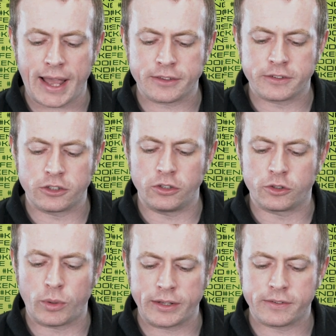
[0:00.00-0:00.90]
attitude
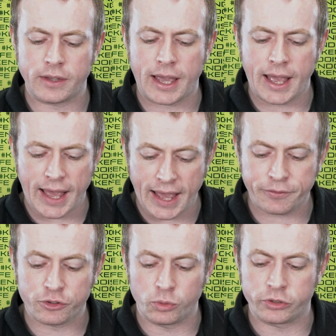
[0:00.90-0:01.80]
to
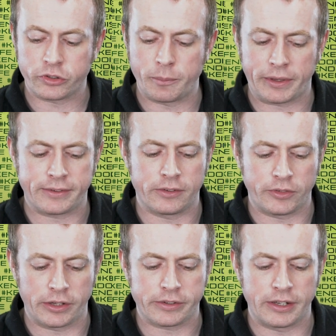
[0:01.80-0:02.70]
have towards
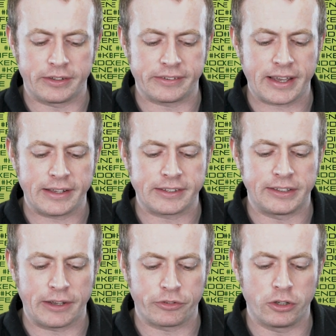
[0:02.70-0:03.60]
competitiveness and desire to
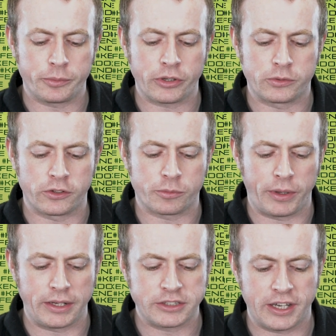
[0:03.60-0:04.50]
level up, so to
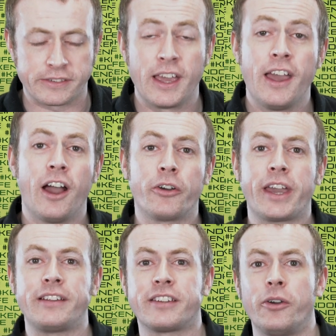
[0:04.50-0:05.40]
speak? Cheers.
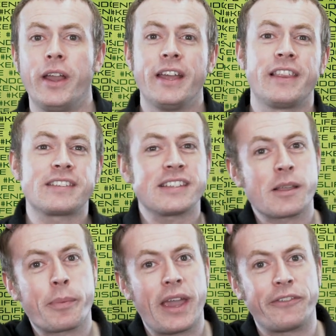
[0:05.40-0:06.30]
Okay, so this is
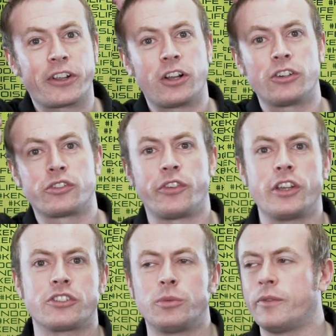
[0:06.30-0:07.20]
a bit of a
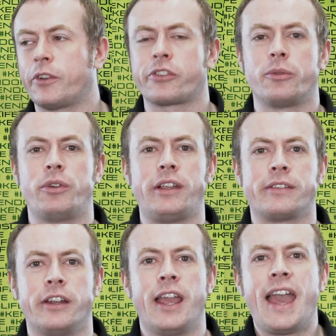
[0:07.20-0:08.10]
controversial one for some
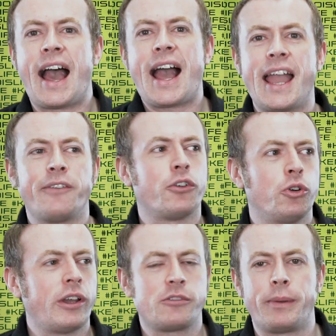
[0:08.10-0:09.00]
reason. I've
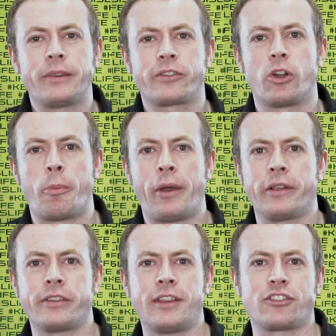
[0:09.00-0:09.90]
always been the sort of
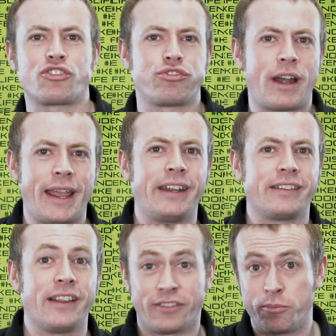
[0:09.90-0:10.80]
person that's
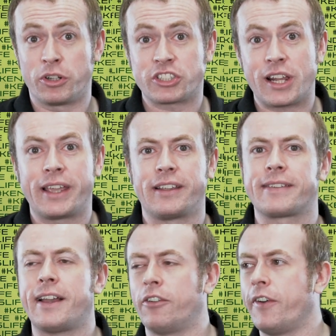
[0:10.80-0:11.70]
tried, much like
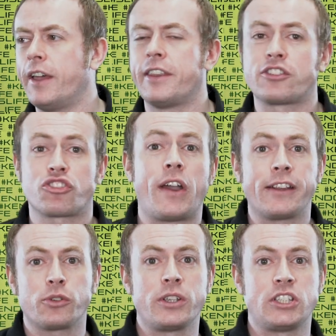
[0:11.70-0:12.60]
yourself, that's
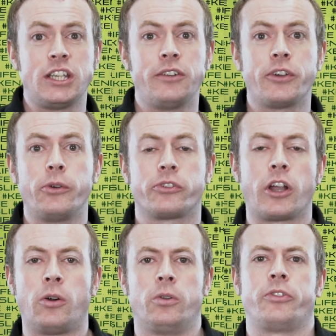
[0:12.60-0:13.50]
tried to achieve those
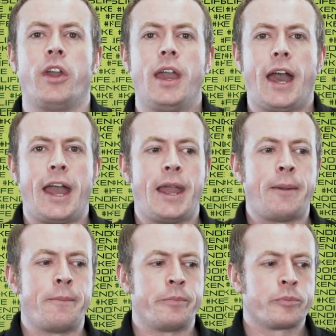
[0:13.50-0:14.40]
goals
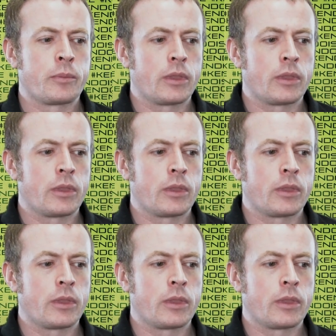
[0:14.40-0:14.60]
um,